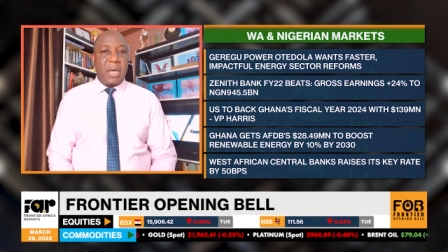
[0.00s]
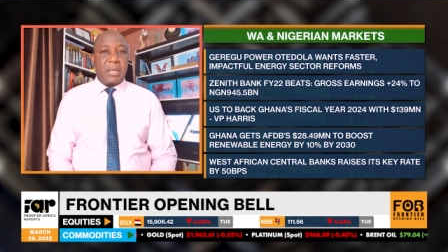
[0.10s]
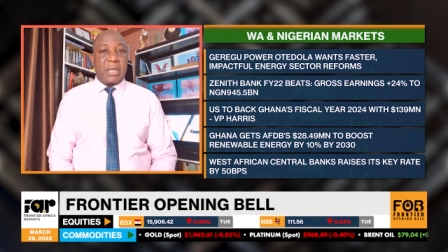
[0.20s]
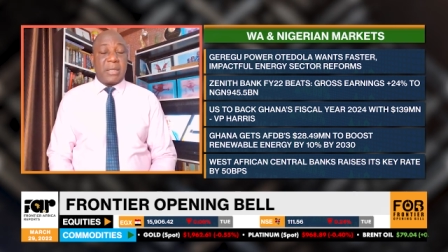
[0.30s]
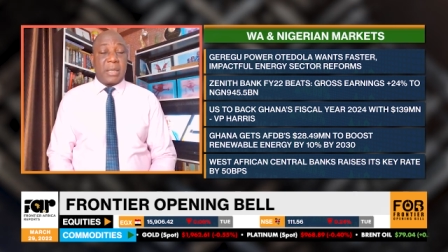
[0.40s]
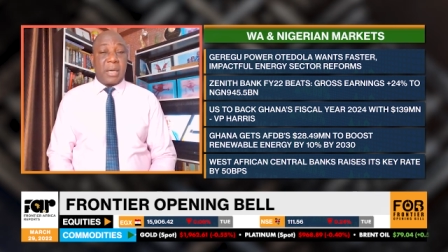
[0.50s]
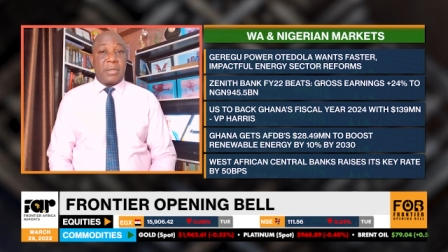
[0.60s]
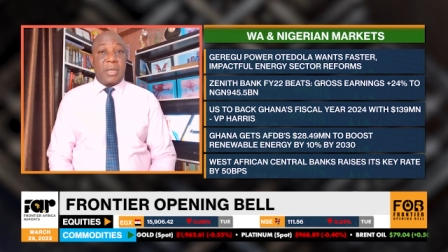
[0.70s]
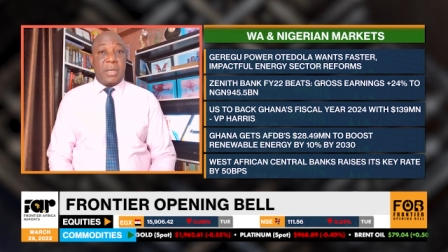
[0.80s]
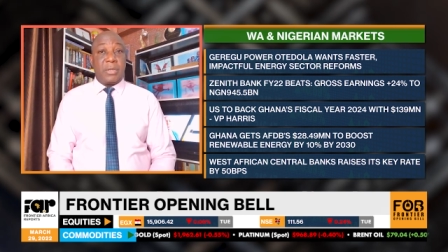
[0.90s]
He says the
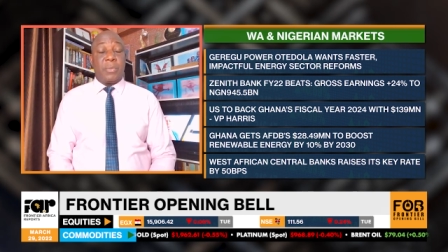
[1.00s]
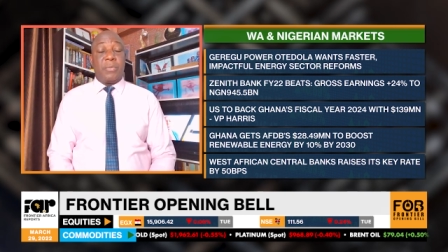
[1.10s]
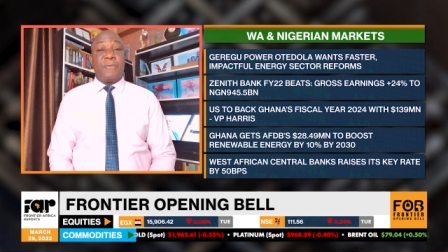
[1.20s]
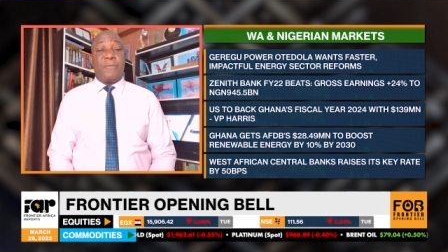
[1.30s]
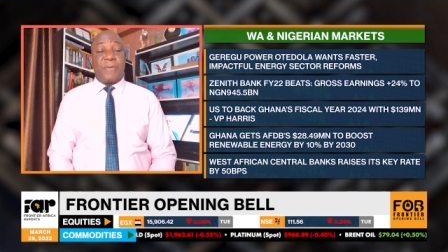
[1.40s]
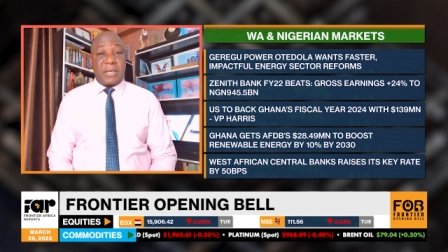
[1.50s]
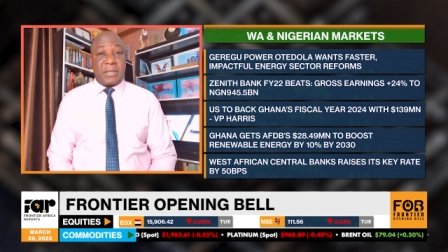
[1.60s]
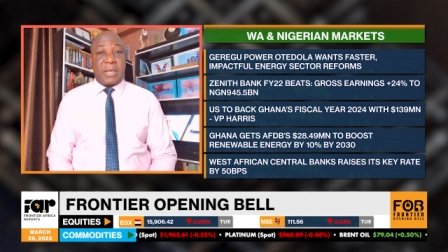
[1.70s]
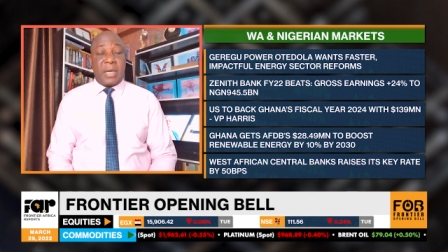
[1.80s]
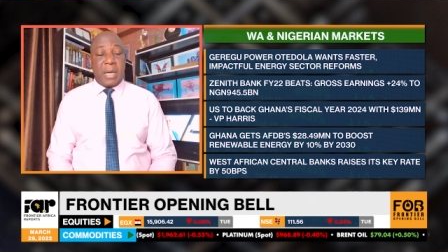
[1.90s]
country needs to move
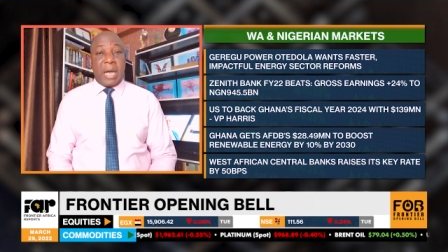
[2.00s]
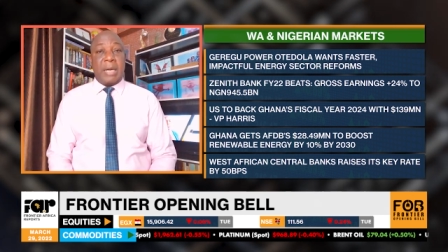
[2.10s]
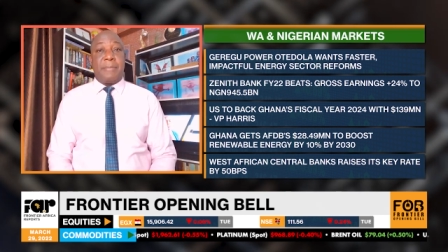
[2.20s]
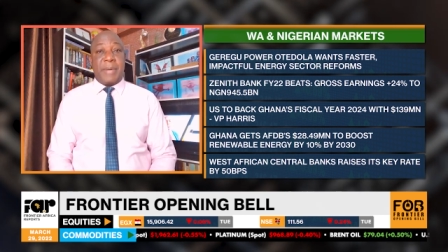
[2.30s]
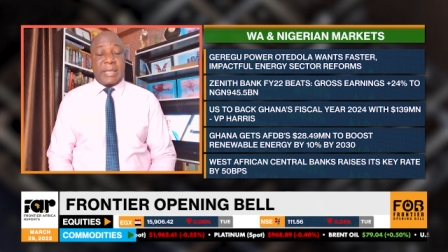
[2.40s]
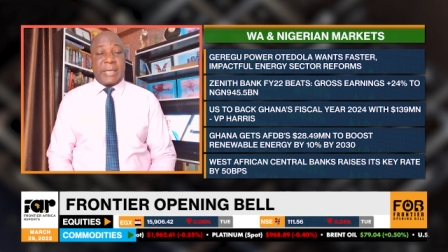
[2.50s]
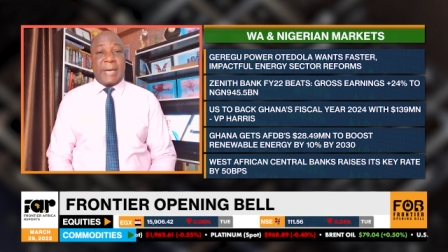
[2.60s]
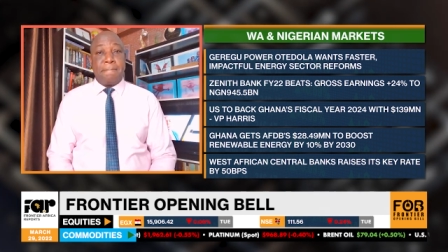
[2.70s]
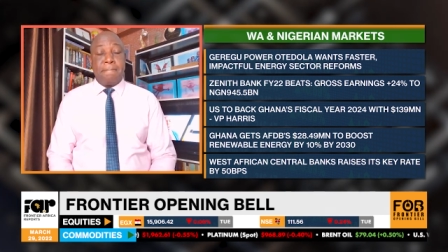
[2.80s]
faster and better